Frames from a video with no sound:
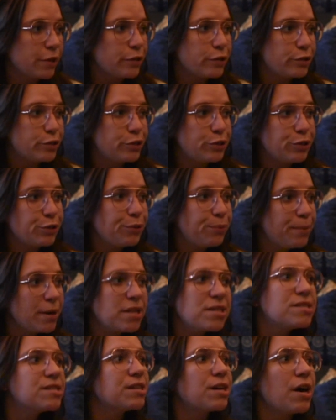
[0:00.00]
2
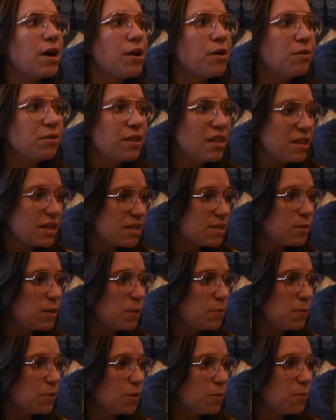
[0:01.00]
months ago that these
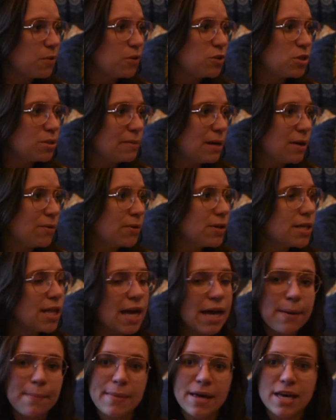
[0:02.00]
people approached me and were
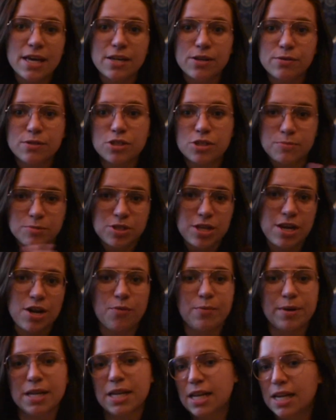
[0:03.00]
like, make a YouTube channel,
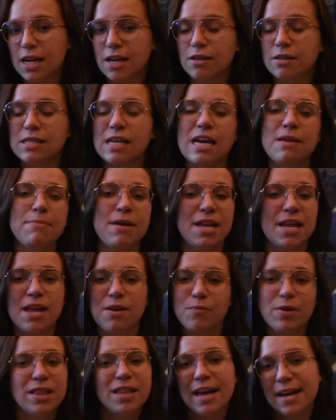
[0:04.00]
we need entertainment and
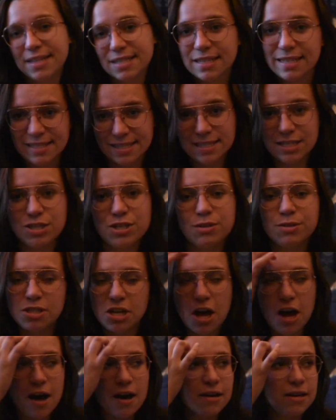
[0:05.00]
we'd like to listen to you
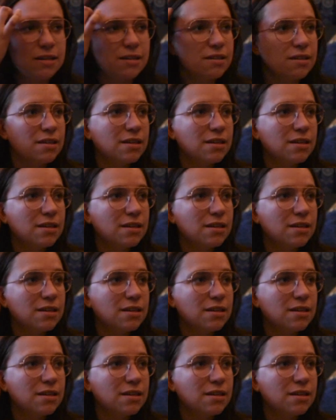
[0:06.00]
talk.